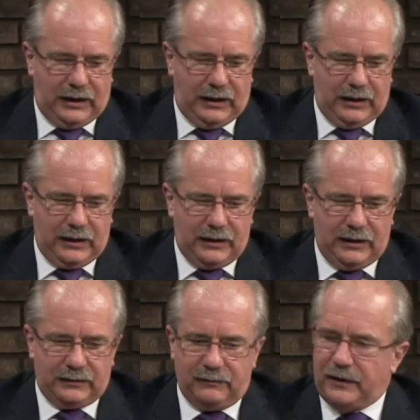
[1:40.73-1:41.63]
And uh,
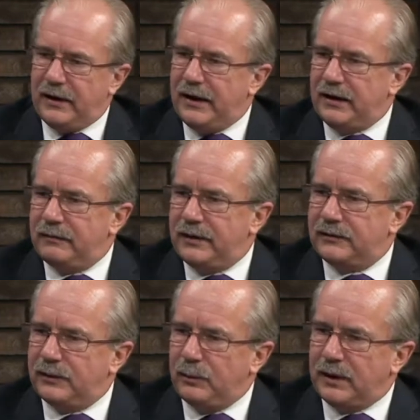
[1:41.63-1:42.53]
at the very end of it, he
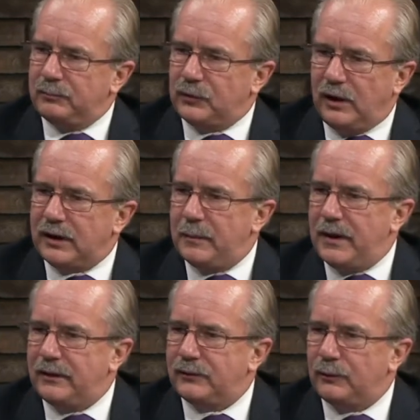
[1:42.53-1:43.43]
said, What I'm talking
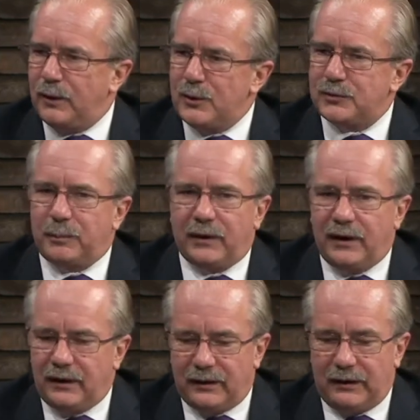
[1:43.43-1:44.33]
about is the Rose
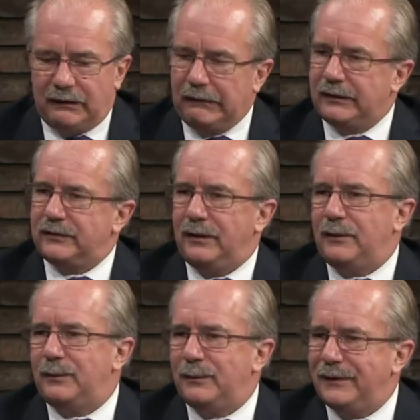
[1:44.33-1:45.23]
Parade. And I, I said,
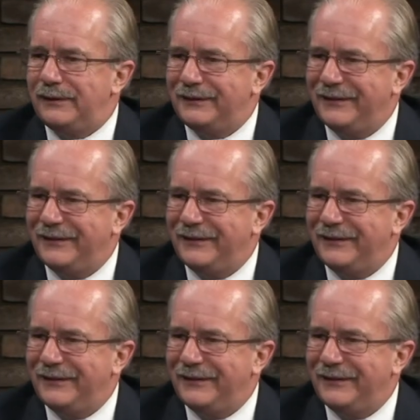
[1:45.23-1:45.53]
Oh, well,